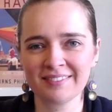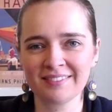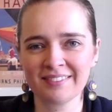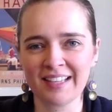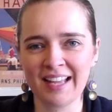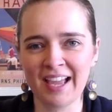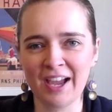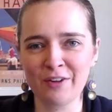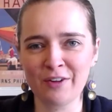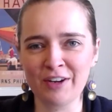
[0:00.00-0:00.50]

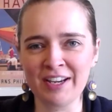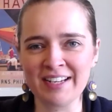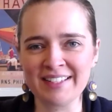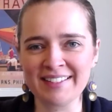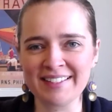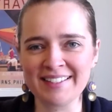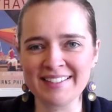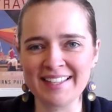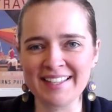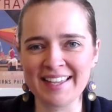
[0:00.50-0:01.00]
Hi
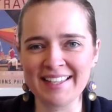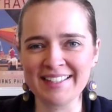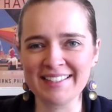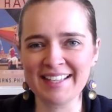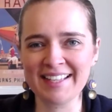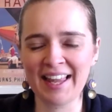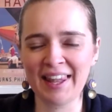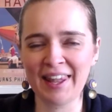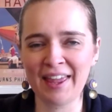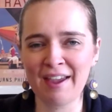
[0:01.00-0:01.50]
creators, it's
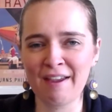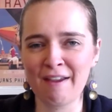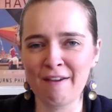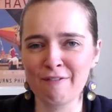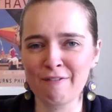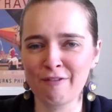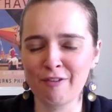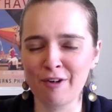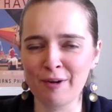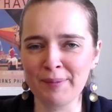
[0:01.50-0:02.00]
Claire
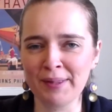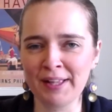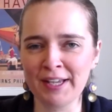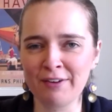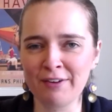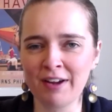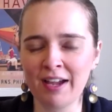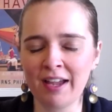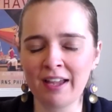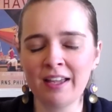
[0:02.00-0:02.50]
from
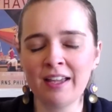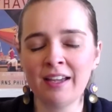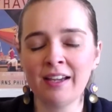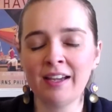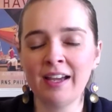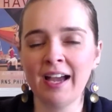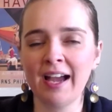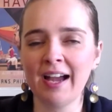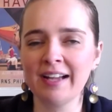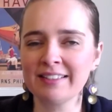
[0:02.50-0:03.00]
Claire,
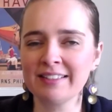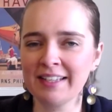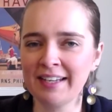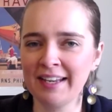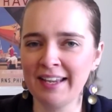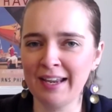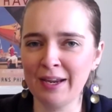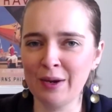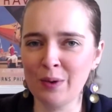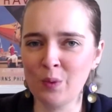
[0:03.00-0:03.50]
and
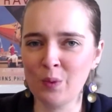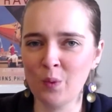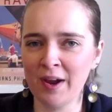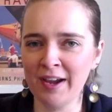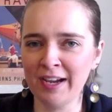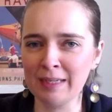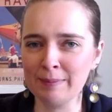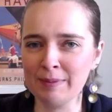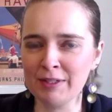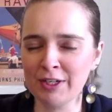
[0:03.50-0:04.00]
today we're going
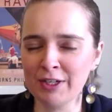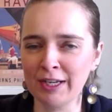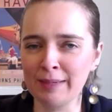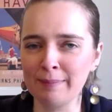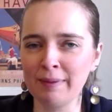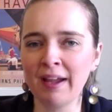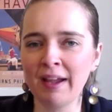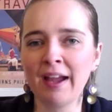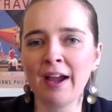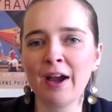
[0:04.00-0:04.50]
to be talking
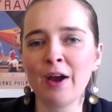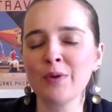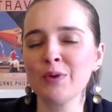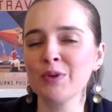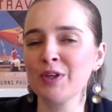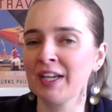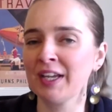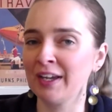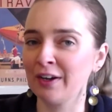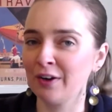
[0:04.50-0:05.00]
about how you
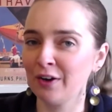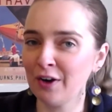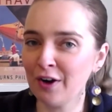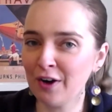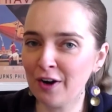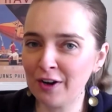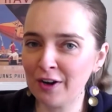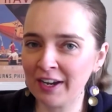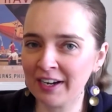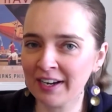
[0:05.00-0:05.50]
can get
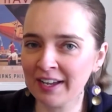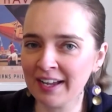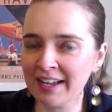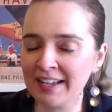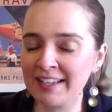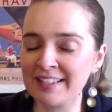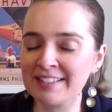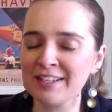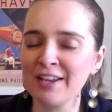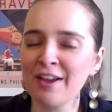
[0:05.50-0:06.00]

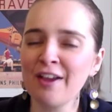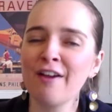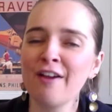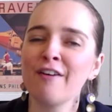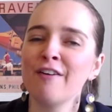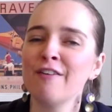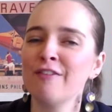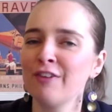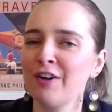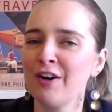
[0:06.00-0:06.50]
organized
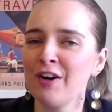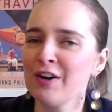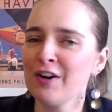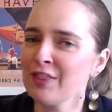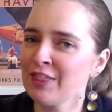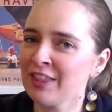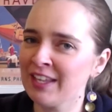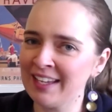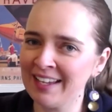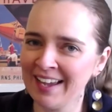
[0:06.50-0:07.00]
for
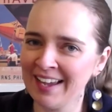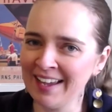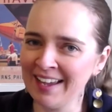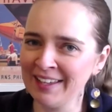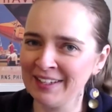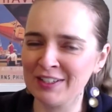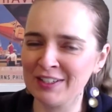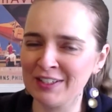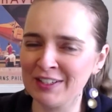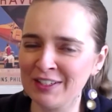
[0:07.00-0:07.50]
the
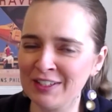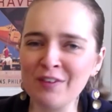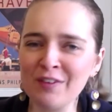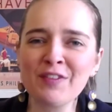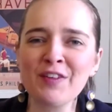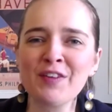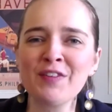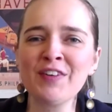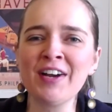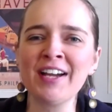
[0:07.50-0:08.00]
end of
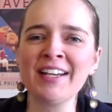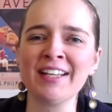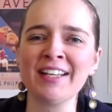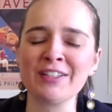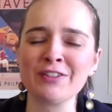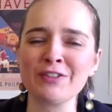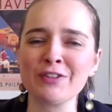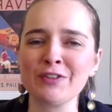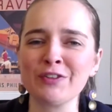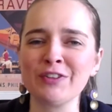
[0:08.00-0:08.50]
the
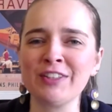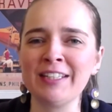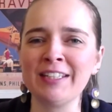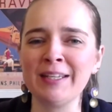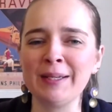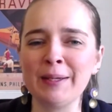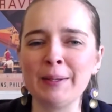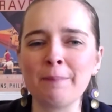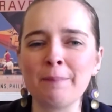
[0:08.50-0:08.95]
financial year.